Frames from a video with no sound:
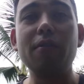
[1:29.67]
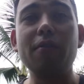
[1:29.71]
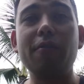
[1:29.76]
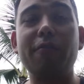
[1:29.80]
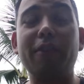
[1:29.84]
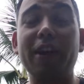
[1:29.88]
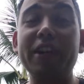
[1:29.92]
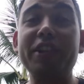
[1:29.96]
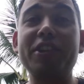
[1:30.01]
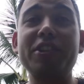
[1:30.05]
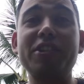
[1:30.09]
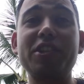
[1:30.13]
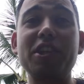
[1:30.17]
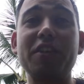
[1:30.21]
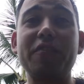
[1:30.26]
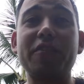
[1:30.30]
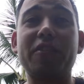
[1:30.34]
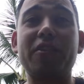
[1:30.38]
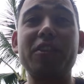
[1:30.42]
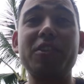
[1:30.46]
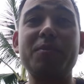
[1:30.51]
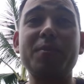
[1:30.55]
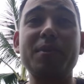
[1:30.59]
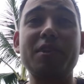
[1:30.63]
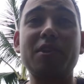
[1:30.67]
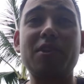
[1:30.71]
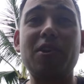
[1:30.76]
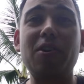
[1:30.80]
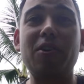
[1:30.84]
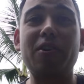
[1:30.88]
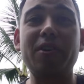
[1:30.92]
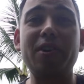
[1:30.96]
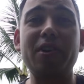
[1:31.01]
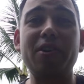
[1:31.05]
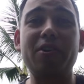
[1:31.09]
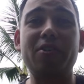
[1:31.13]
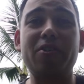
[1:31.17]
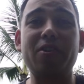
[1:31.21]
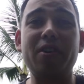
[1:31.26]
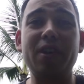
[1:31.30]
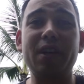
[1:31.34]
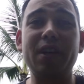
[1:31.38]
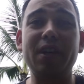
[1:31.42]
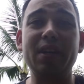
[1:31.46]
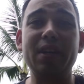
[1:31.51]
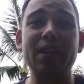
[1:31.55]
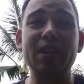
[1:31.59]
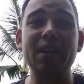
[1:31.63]
Find yourself a Christmas coconut
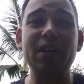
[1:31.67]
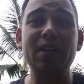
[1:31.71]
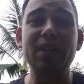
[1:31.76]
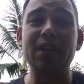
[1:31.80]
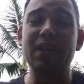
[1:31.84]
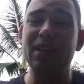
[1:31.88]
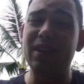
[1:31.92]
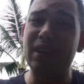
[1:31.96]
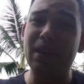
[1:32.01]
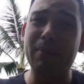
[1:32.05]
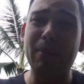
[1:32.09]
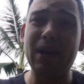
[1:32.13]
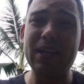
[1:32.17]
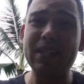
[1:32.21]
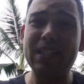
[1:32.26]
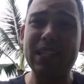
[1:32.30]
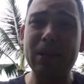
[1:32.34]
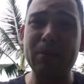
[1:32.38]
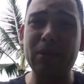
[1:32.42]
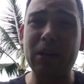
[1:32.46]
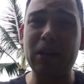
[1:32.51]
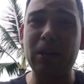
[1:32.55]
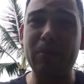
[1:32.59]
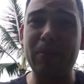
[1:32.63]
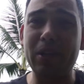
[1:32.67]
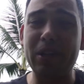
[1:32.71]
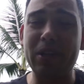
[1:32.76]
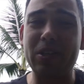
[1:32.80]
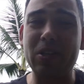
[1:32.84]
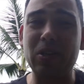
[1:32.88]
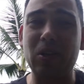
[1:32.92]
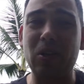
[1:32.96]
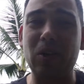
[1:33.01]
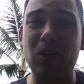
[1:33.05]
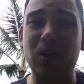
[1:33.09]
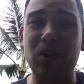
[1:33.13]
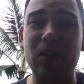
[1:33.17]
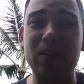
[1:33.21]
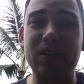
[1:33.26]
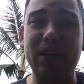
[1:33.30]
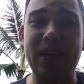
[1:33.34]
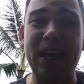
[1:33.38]
tree. They might seem a little bit tall to